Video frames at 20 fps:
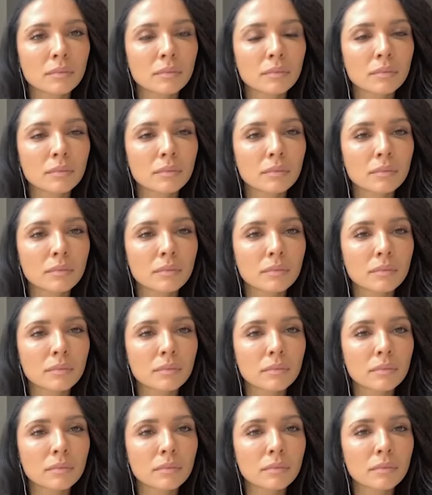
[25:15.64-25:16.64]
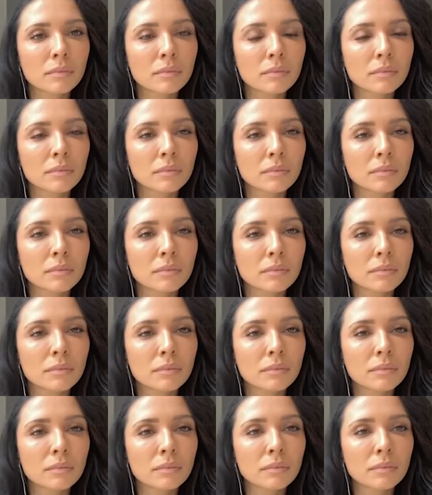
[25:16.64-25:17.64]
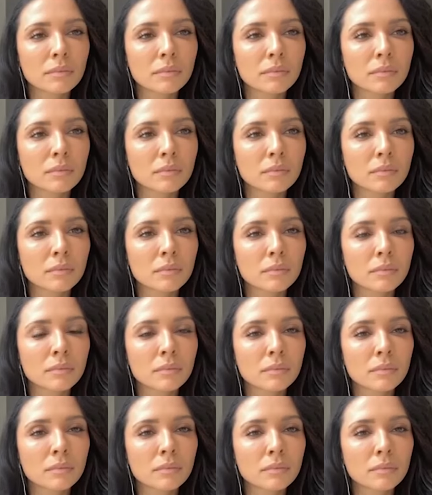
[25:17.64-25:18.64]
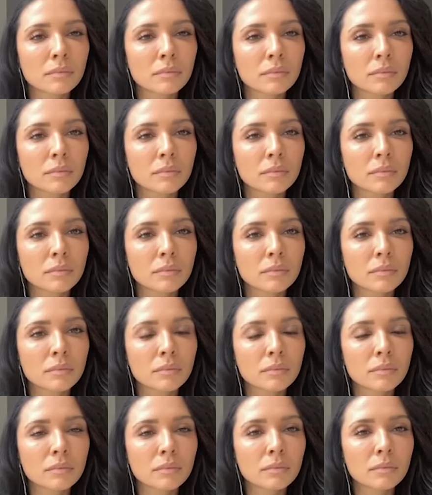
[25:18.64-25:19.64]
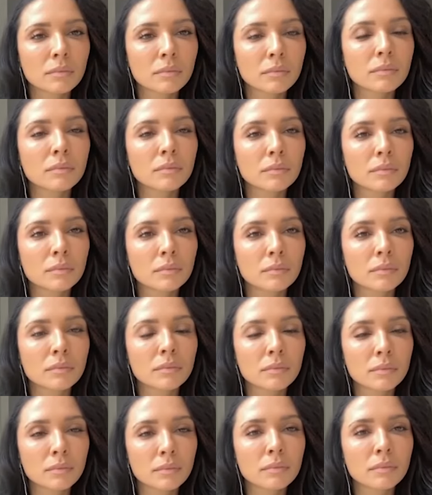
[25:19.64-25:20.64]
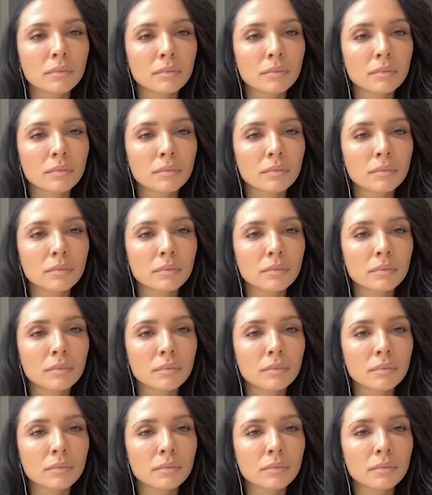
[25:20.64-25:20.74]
(not speaking)